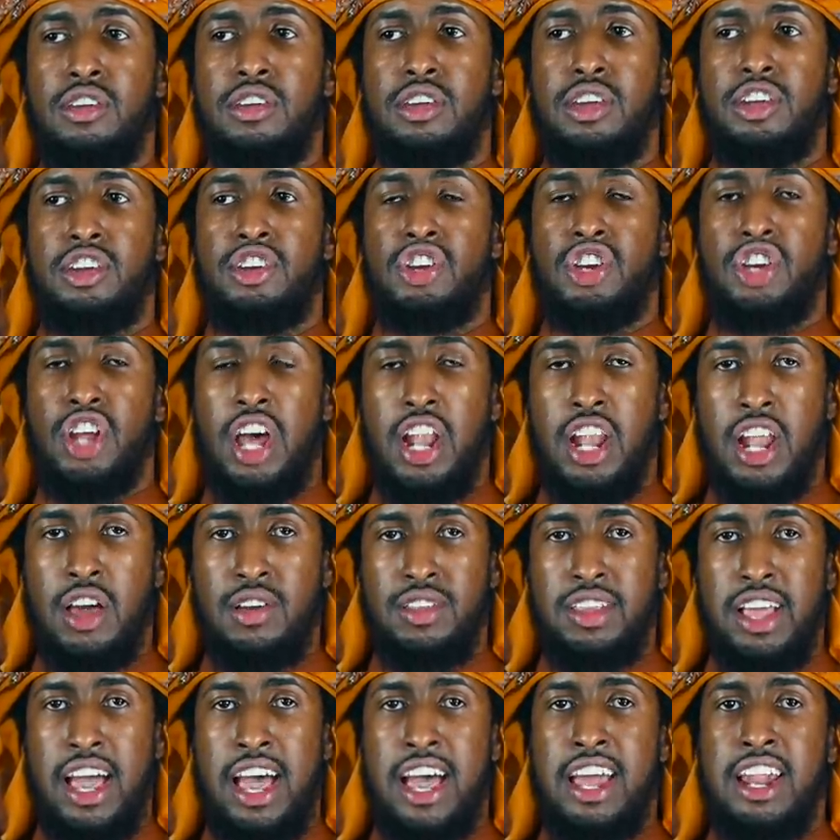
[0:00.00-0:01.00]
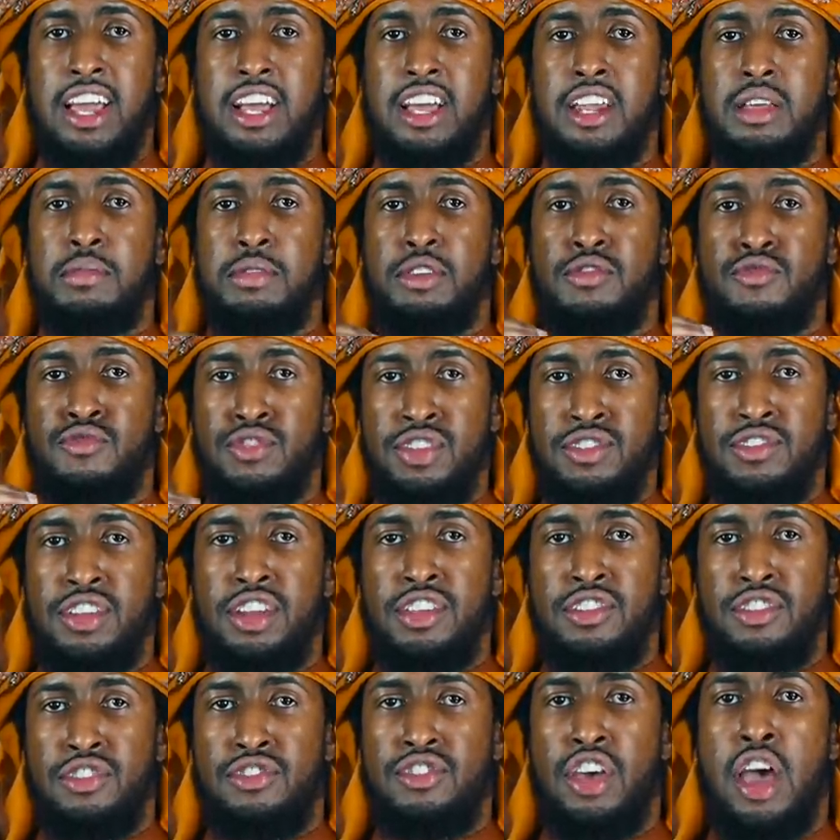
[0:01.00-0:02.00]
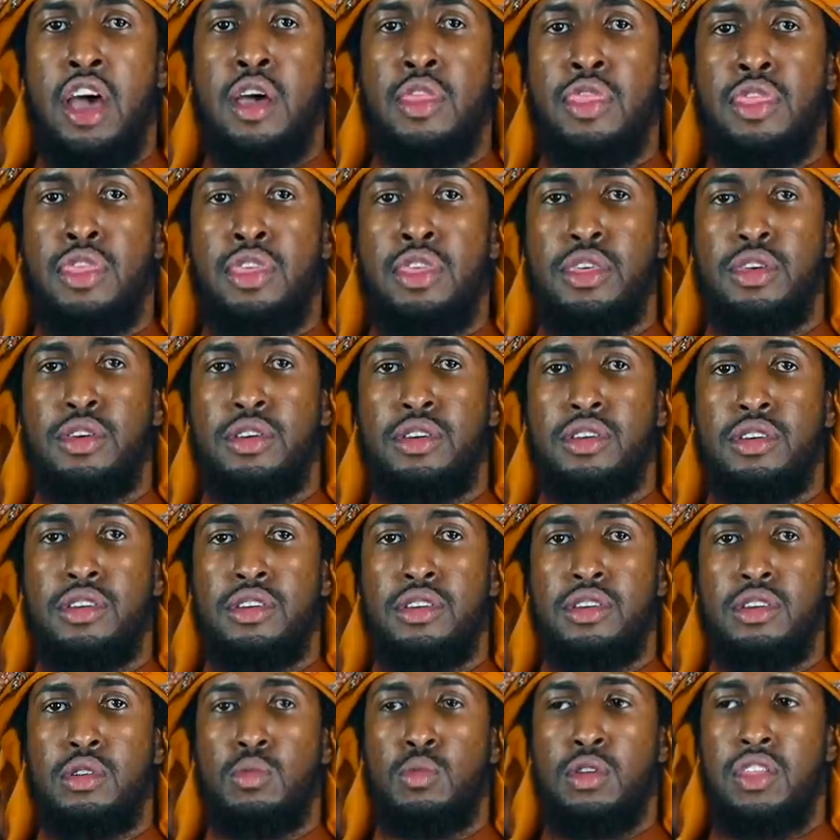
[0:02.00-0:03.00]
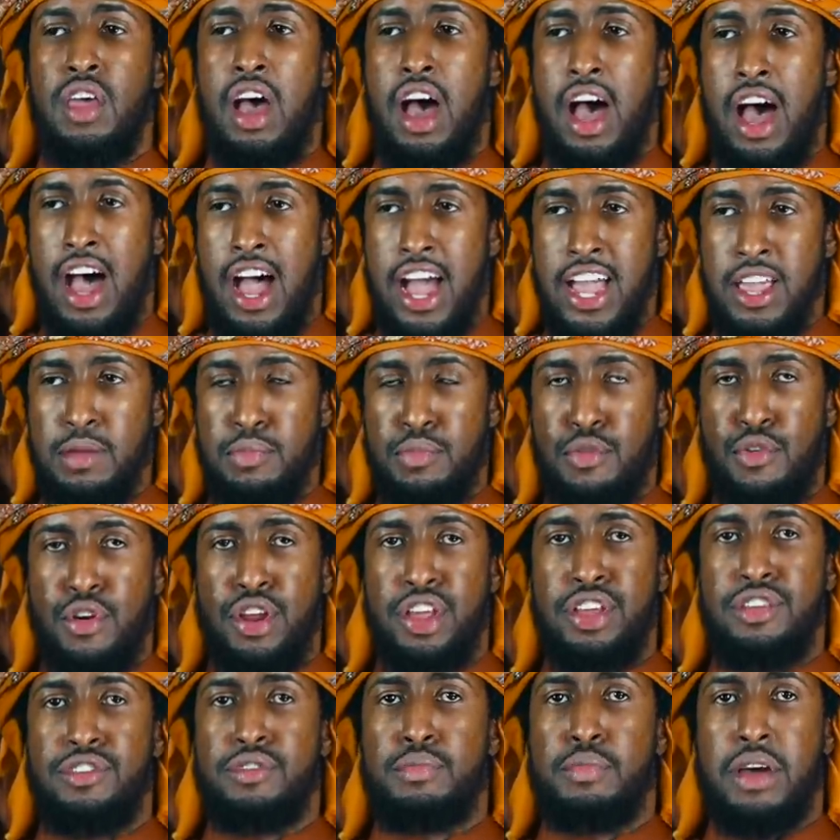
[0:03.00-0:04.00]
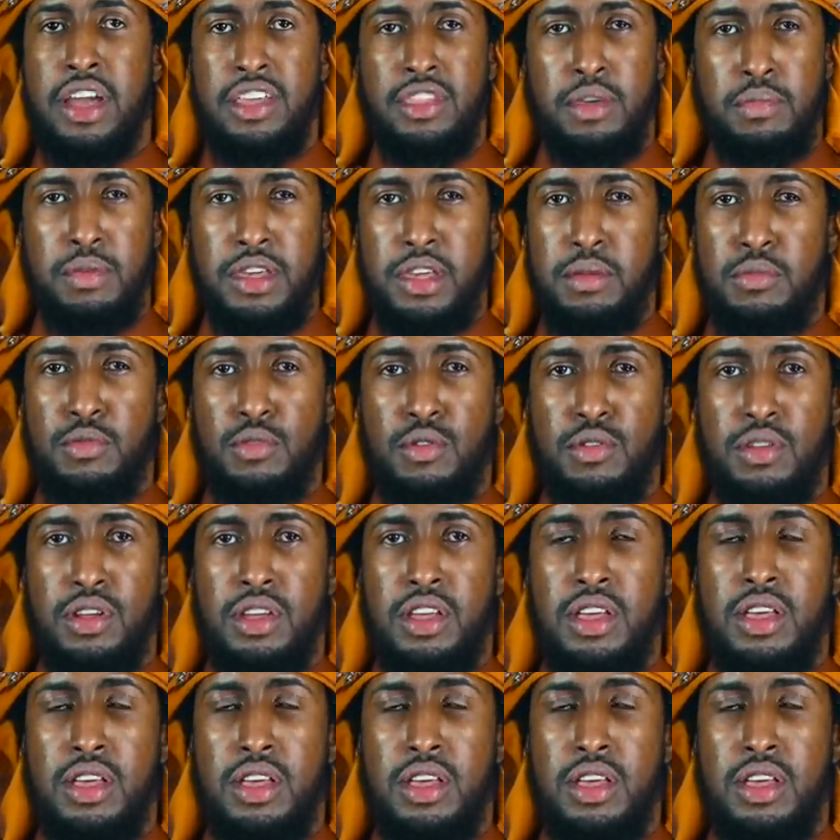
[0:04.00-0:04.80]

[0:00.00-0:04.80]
inshallah ta'ala, going to be risen in this earth with high praise by the people.